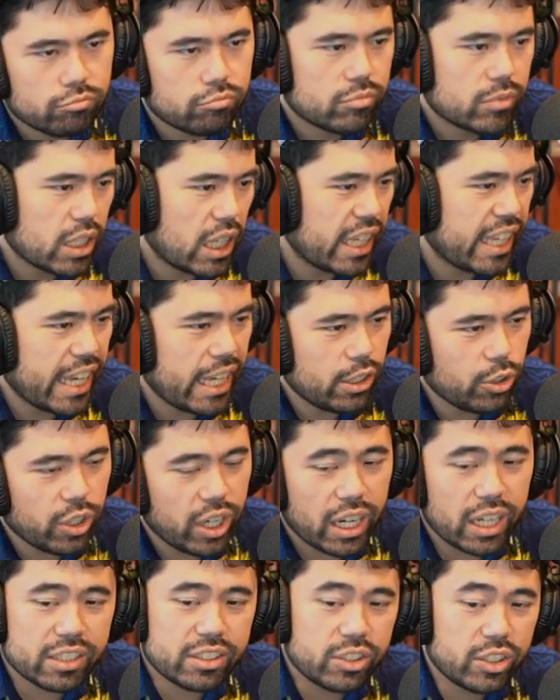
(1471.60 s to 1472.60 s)
Again, you
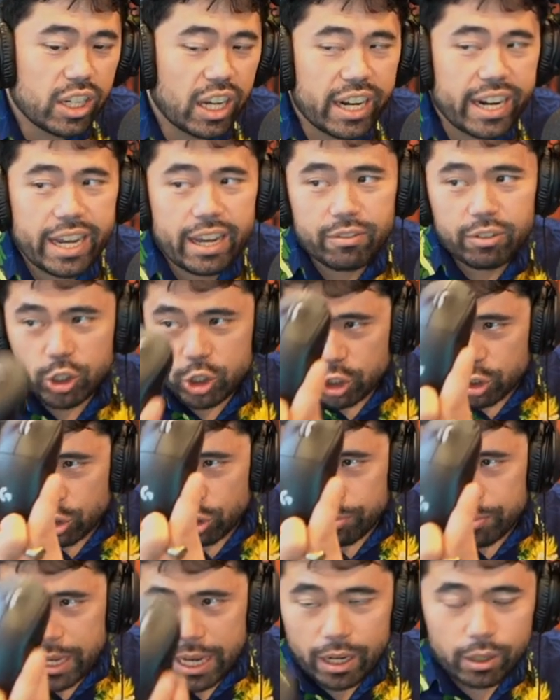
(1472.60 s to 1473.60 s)
guys, you got to have a good old
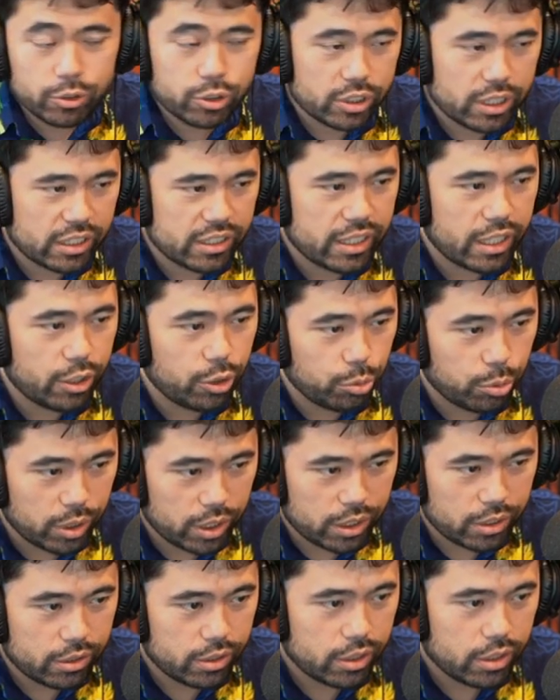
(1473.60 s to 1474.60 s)
mouse. That's how you
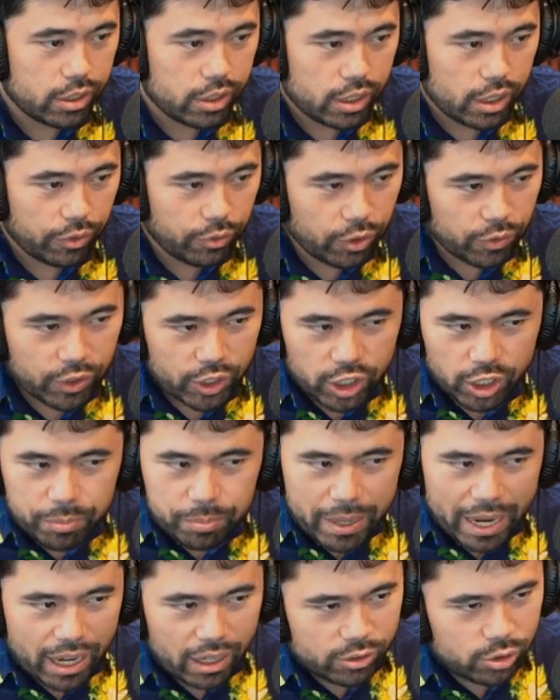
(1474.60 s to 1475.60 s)
win. If you have a good
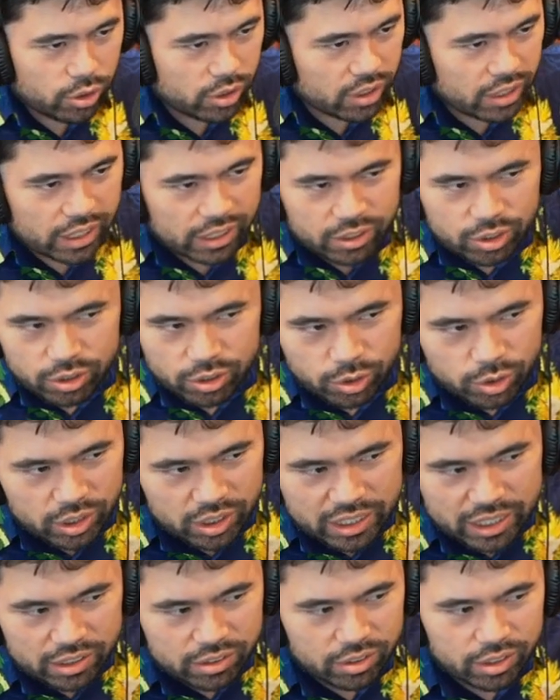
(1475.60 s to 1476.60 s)
mouse, you can get
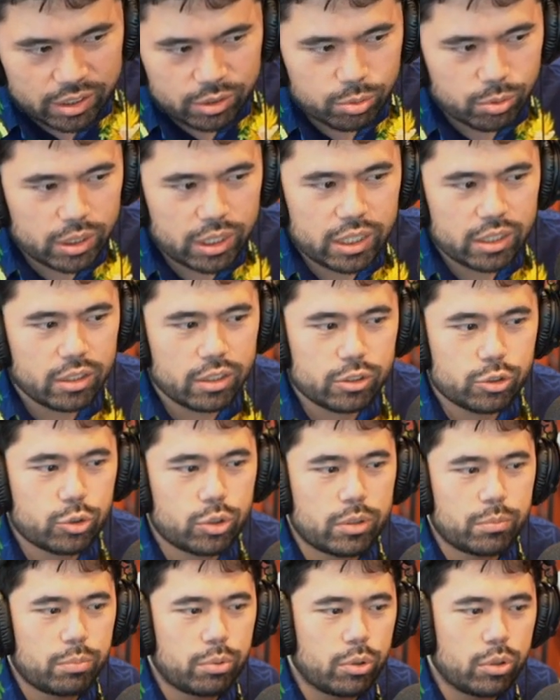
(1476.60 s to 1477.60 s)
to like 2800
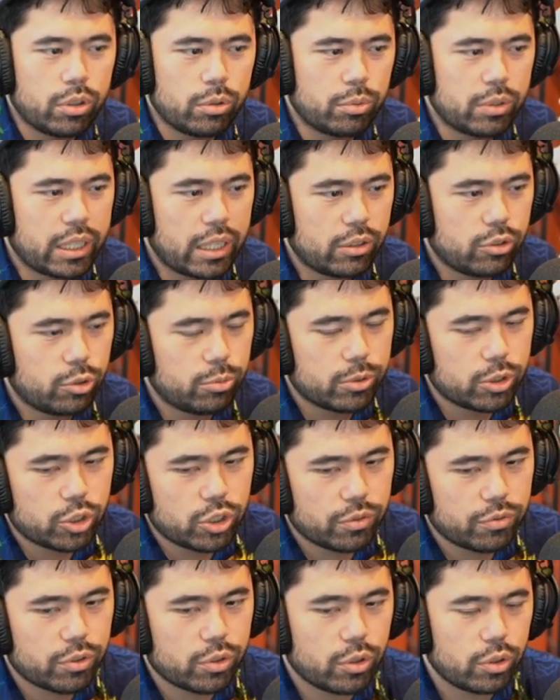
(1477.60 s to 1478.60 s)
at bullet without too much
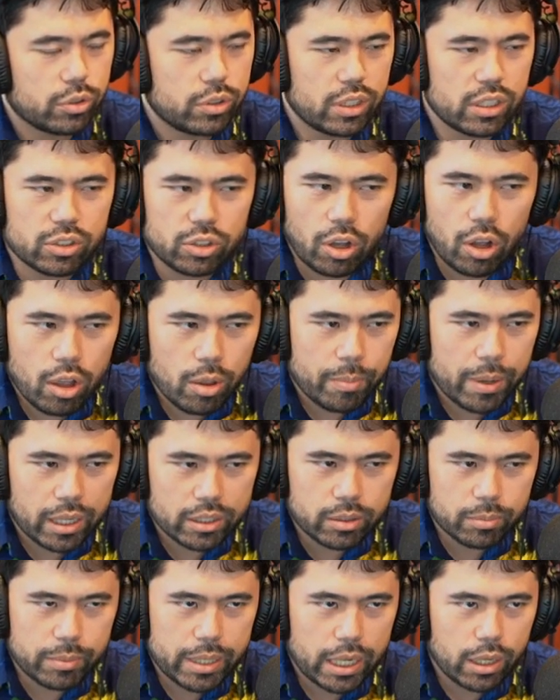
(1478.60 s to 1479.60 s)
difficulty. It's all about
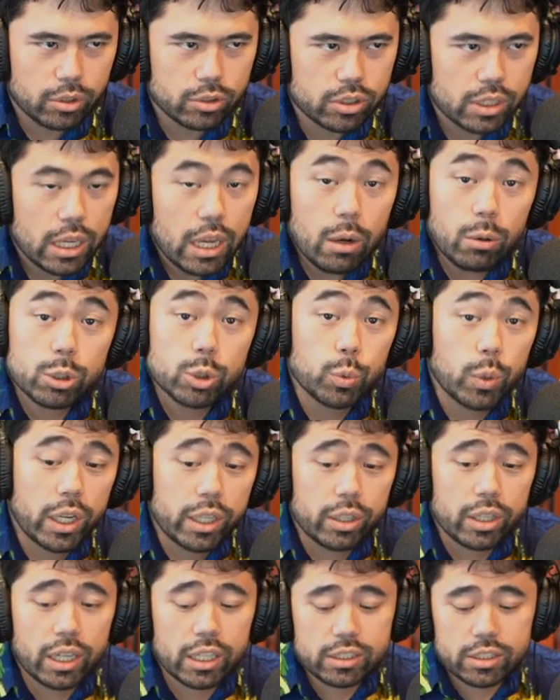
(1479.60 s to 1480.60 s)
the mouse, which is why you
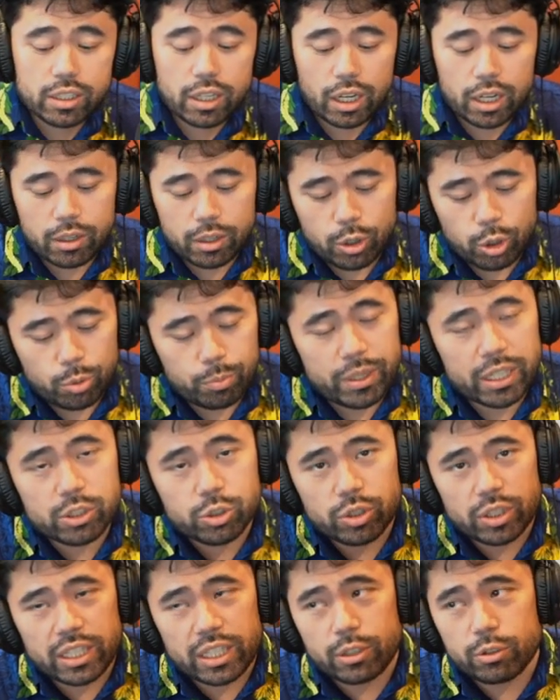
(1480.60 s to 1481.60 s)
guys gotta go make sure
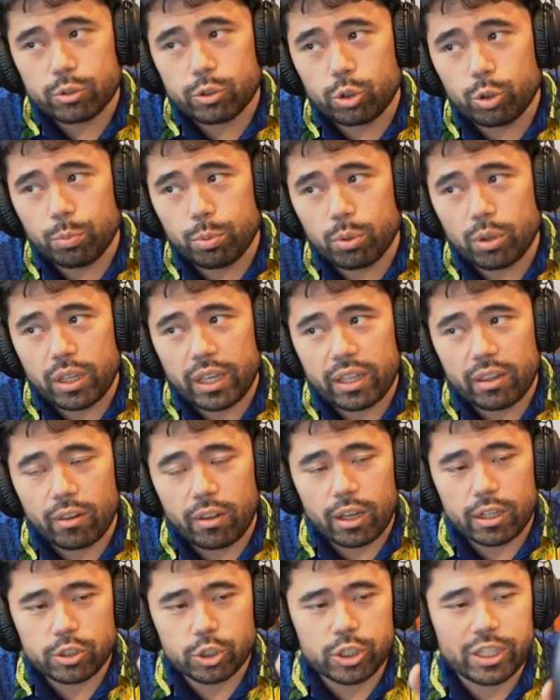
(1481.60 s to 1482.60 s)
to get your super light
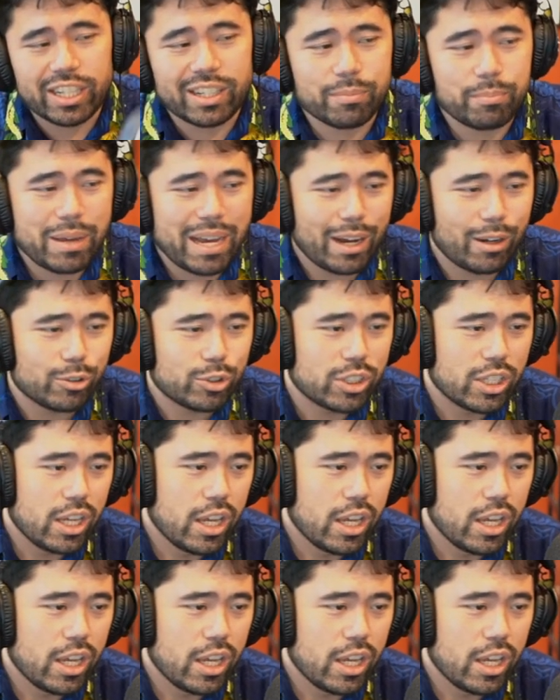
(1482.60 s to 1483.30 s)
Logitech mouse